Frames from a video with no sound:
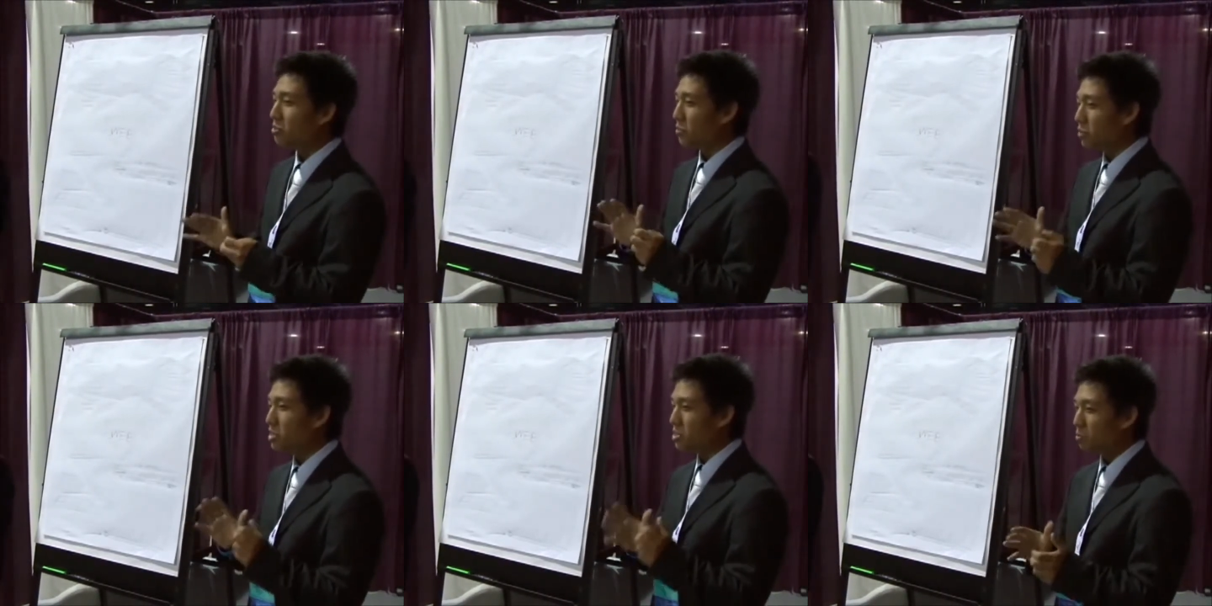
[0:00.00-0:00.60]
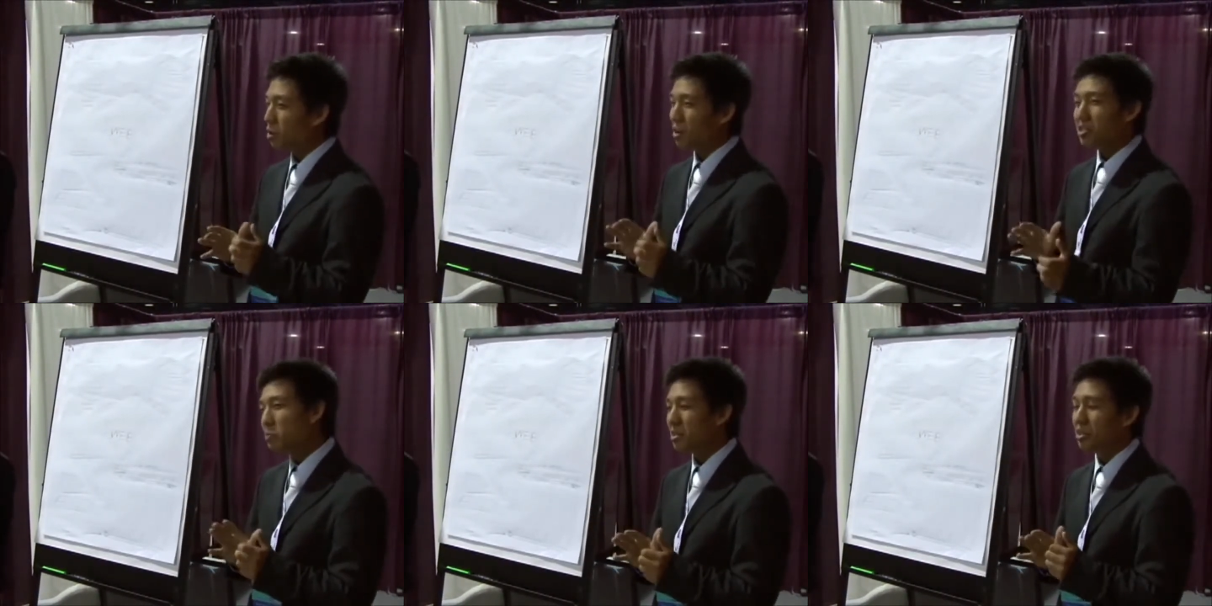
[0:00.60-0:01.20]
is a very small,
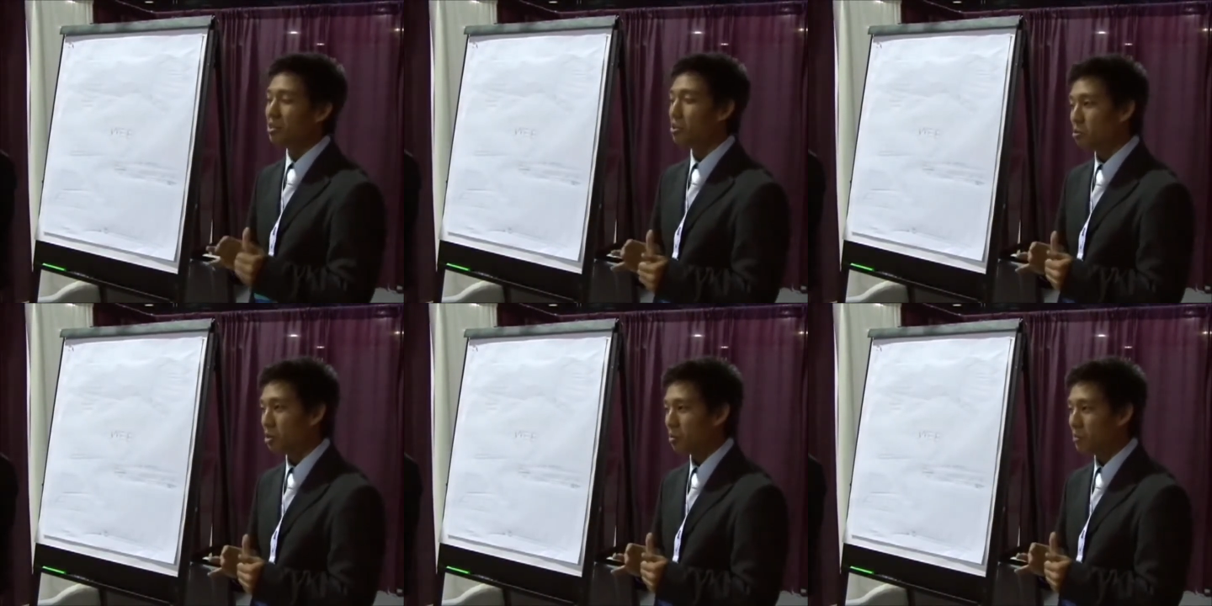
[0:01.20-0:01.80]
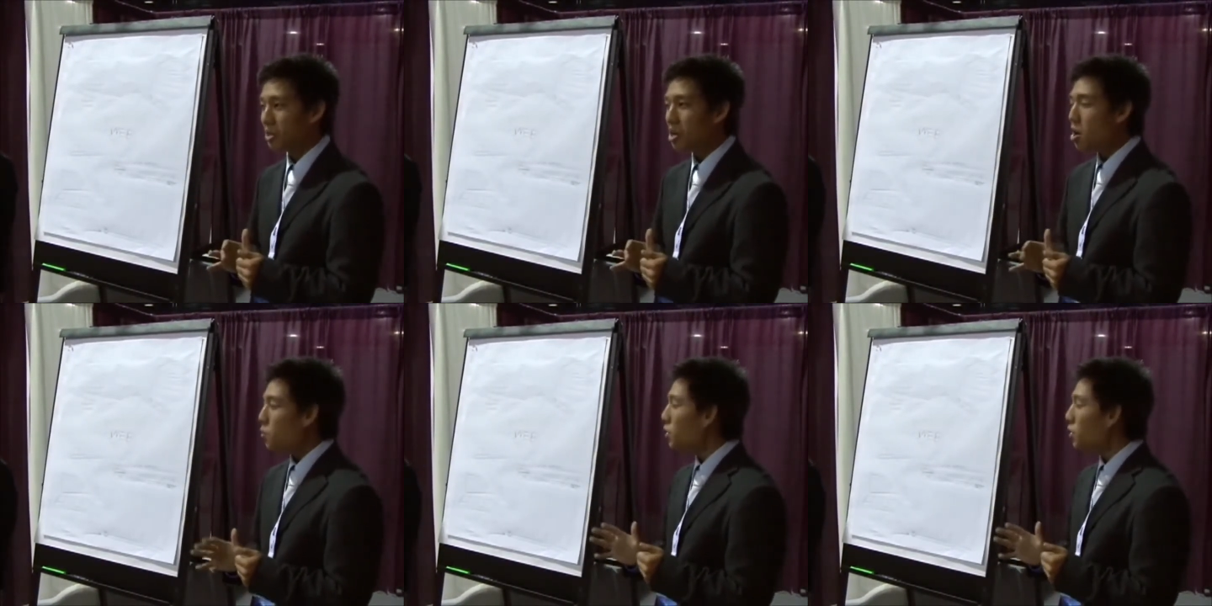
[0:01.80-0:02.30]
independently owned company,